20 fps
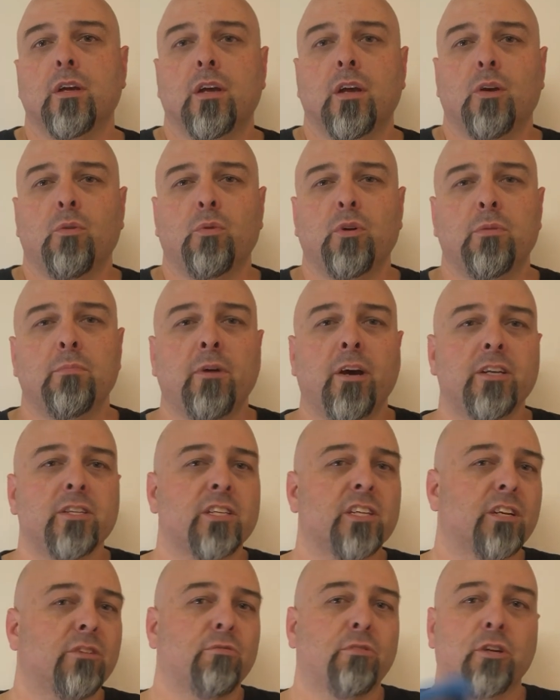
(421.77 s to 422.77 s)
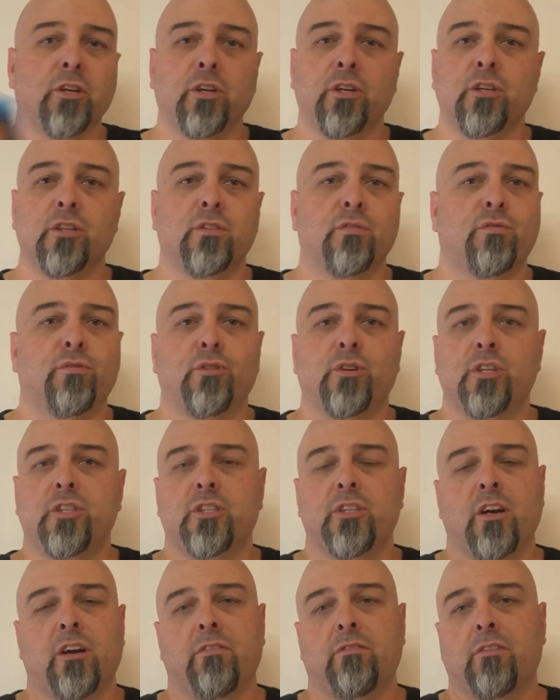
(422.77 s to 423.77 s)
with mostly reused
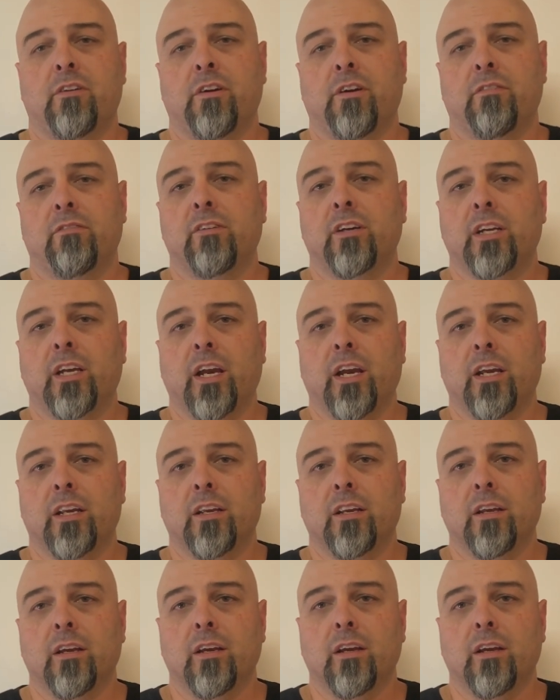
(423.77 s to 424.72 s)
footage over and over again.